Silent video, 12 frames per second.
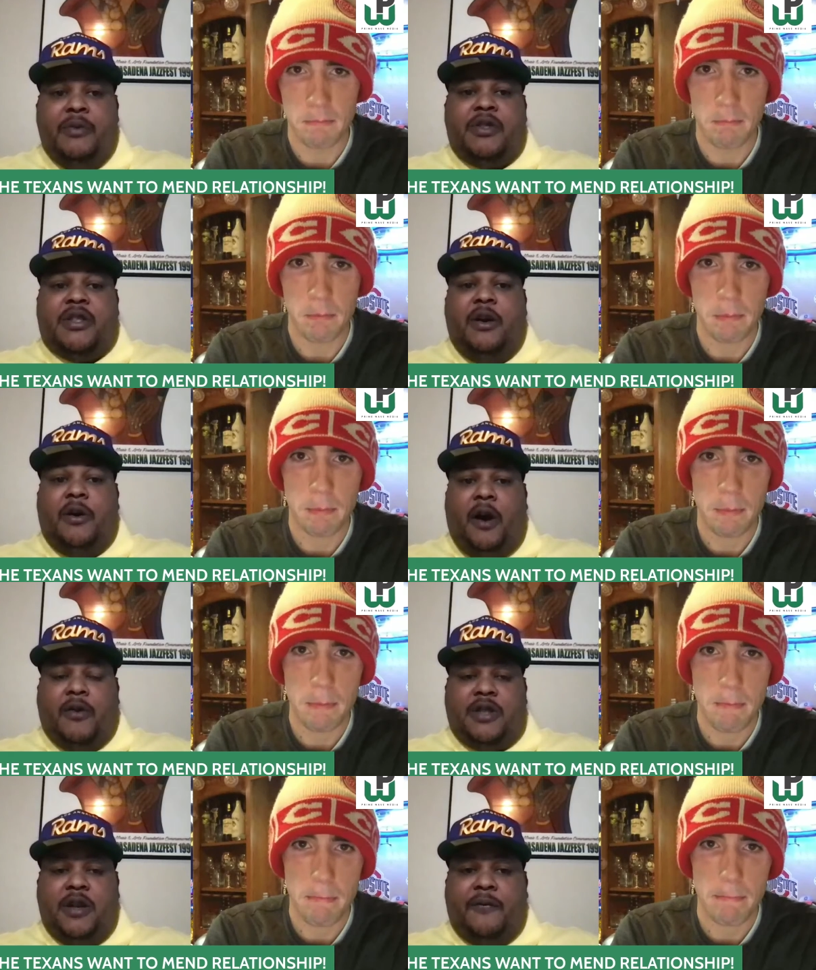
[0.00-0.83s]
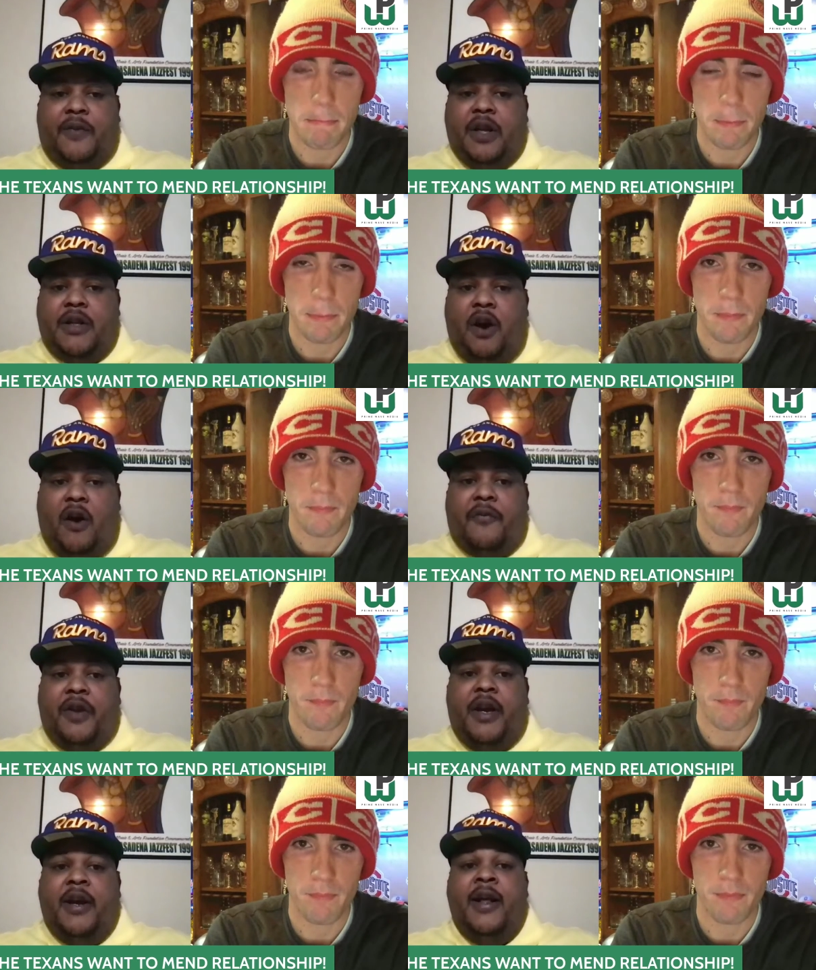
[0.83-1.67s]
Speaker 1: He was still coaching in
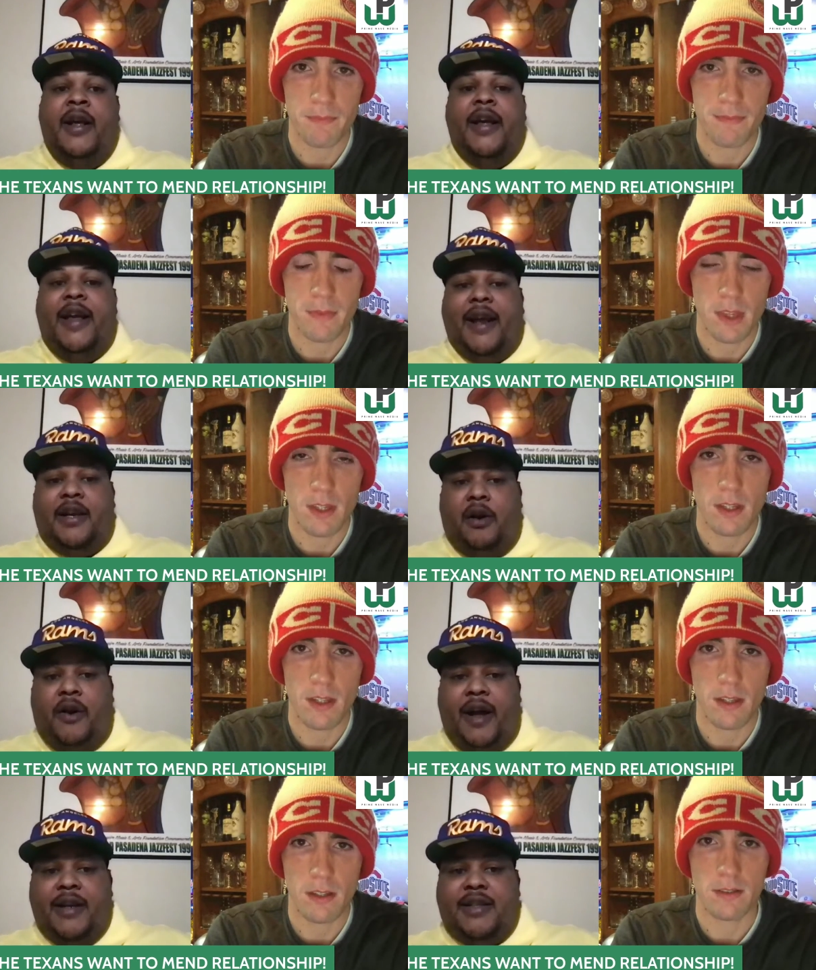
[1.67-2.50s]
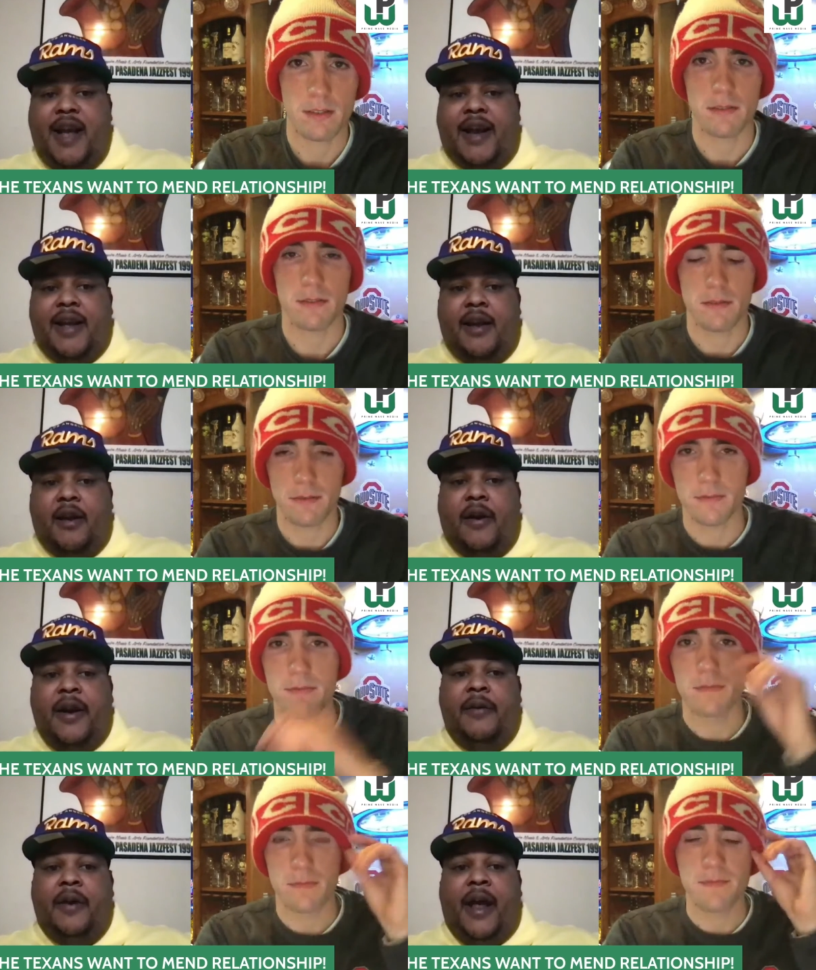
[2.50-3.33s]
Philadelphia. He had to go ahead and take a year,
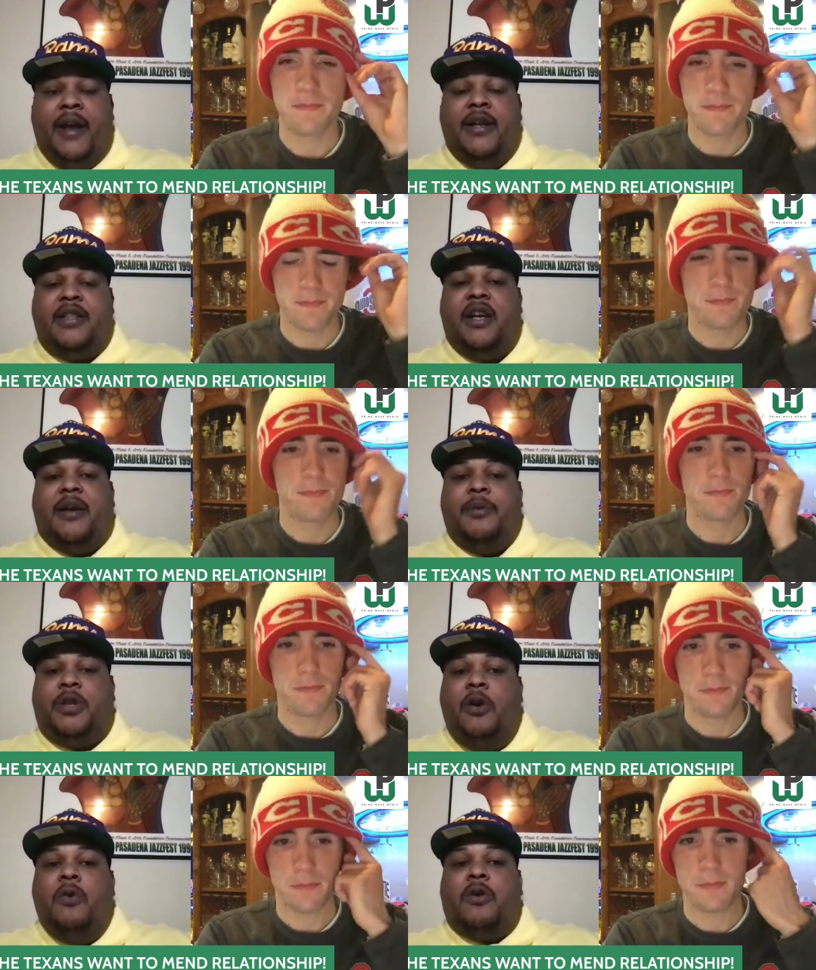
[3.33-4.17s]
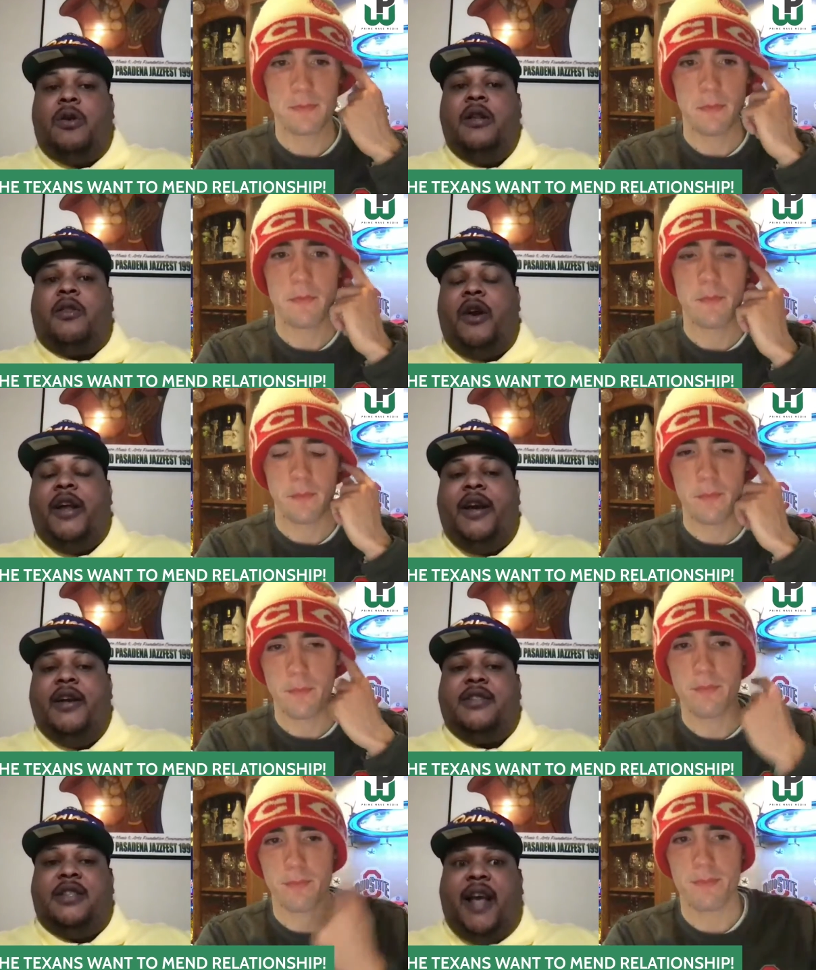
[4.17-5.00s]
and it took him two to three
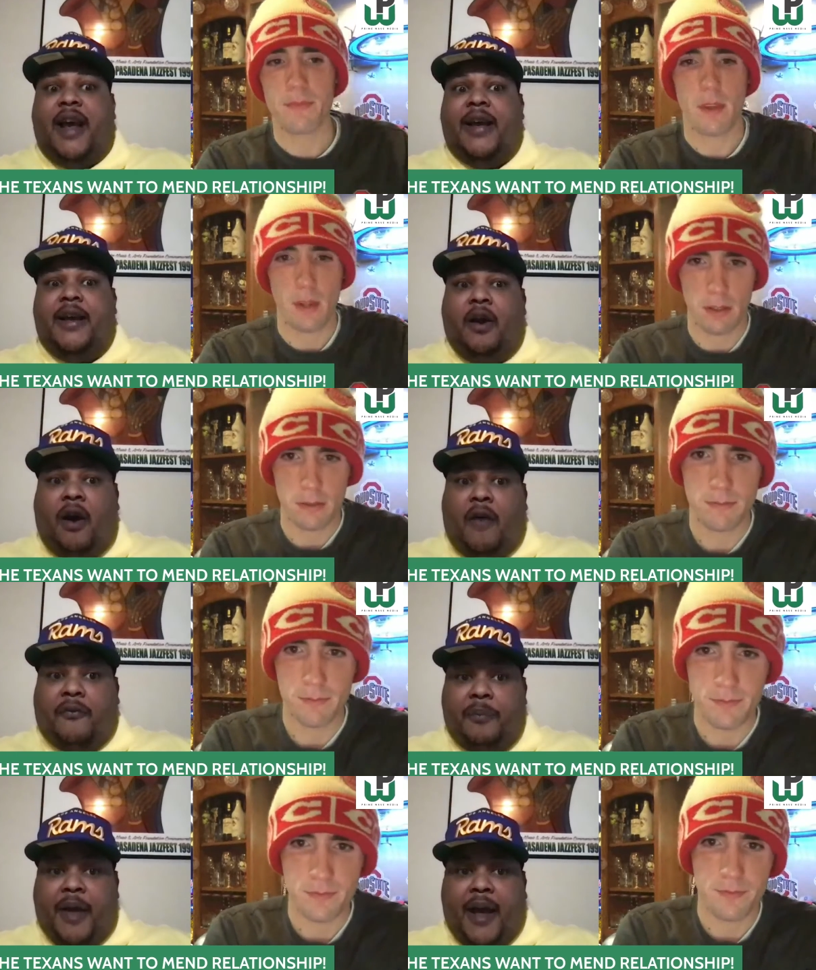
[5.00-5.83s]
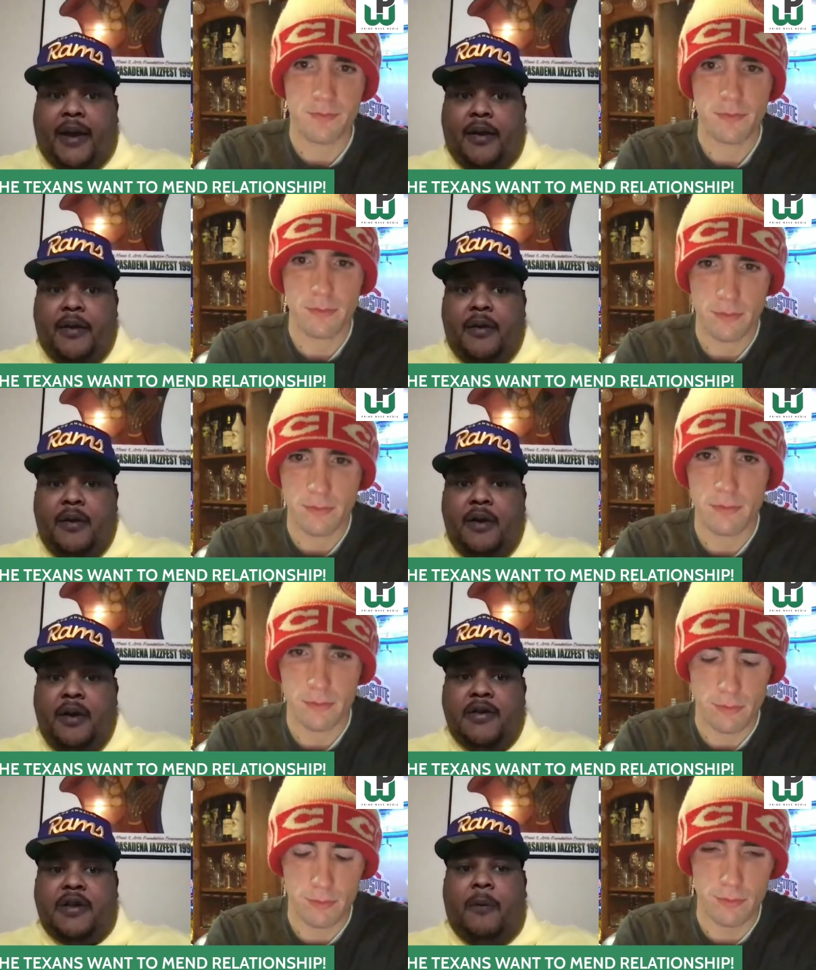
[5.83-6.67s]
years to take a year off from that.
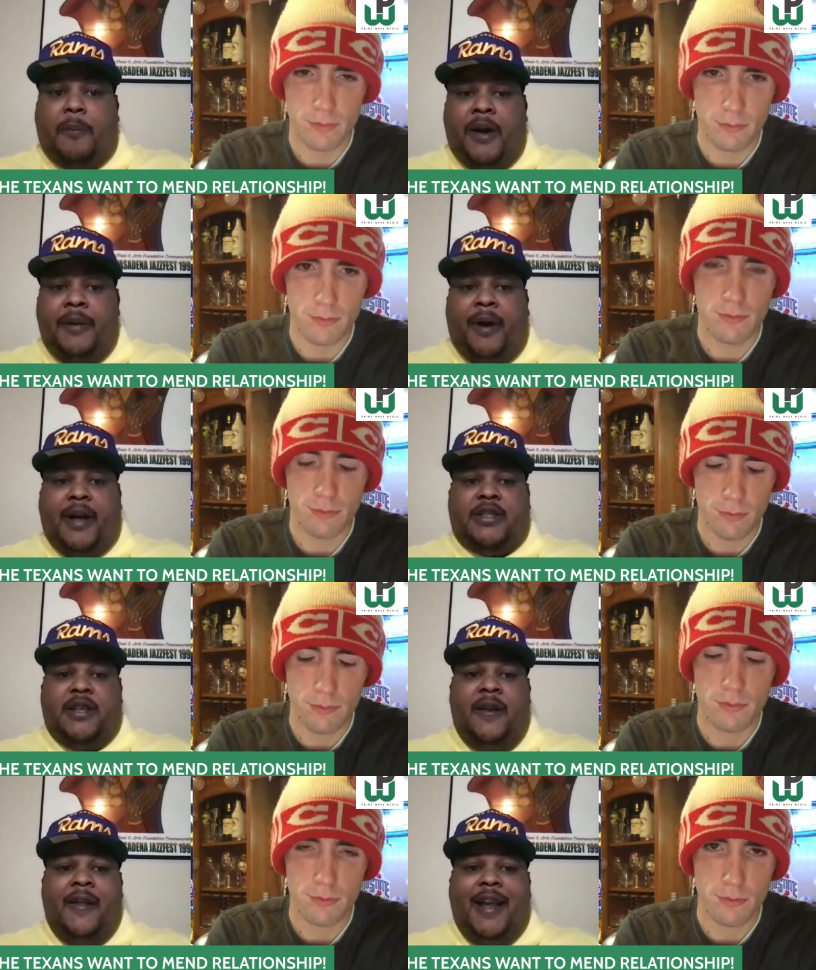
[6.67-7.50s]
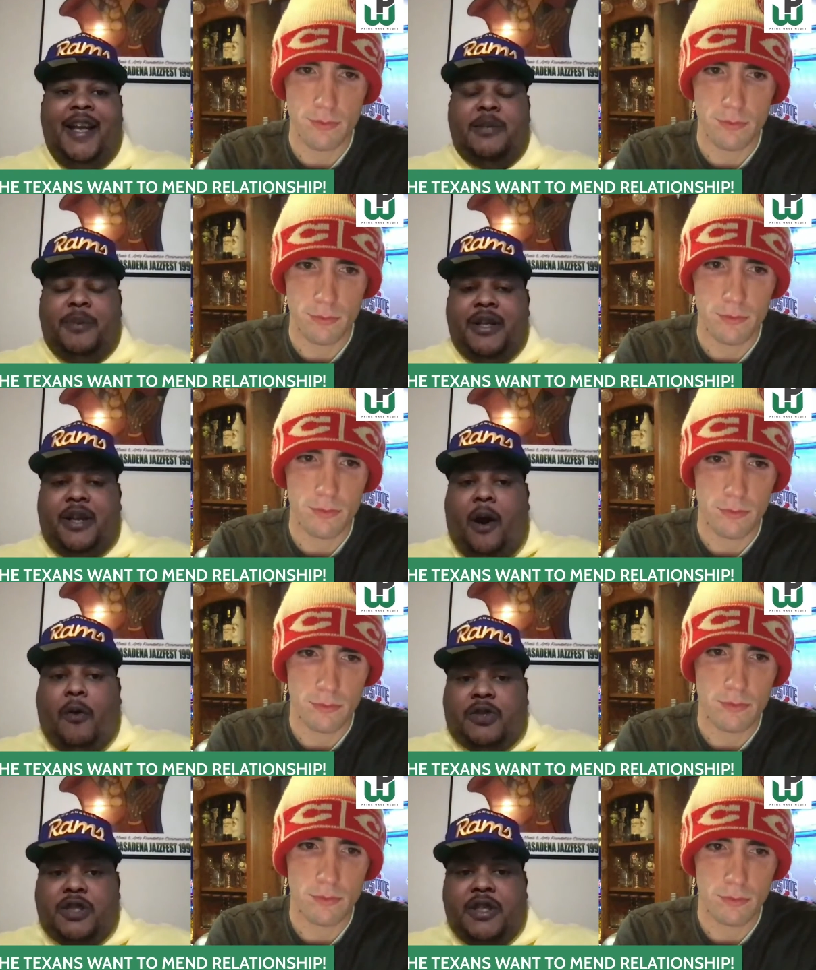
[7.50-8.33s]
So pretty much he's been
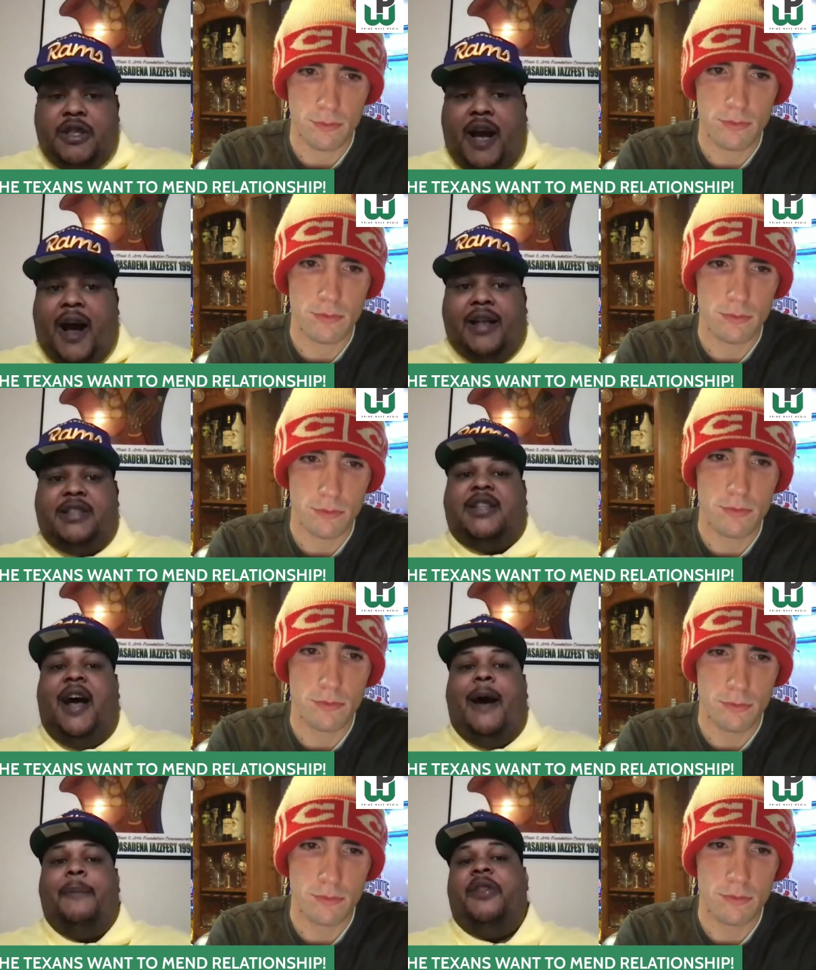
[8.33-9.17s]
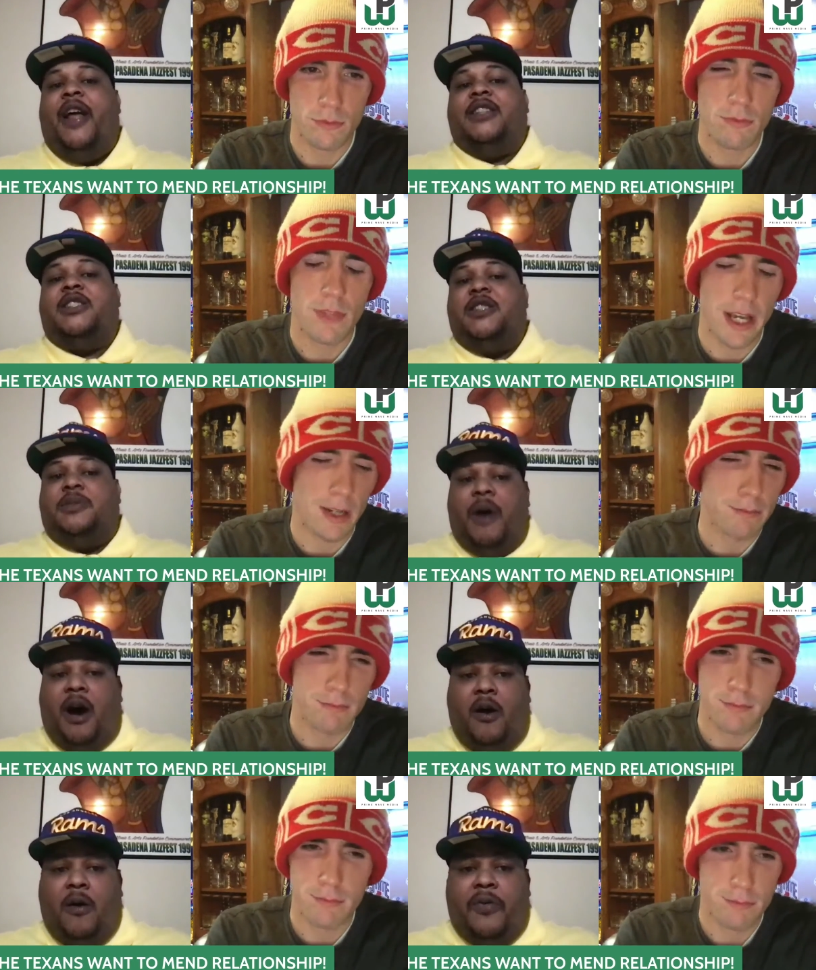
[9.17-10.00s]
coaching nonstop, and that's yeah. just
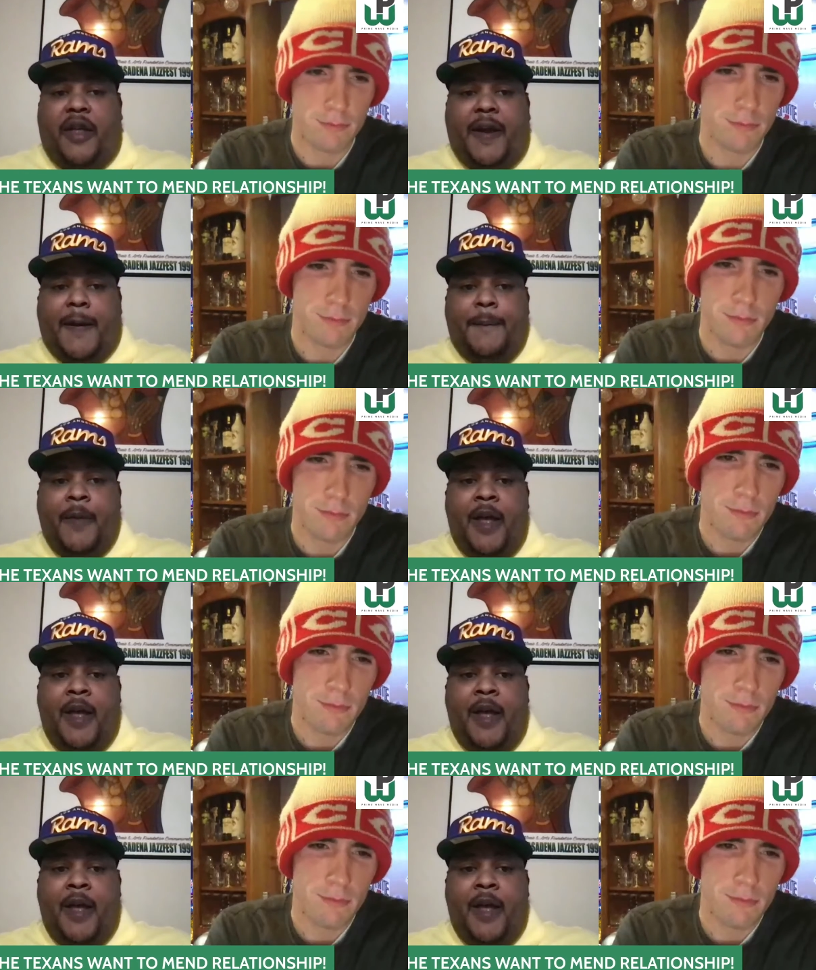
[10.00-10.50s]
my whole thing.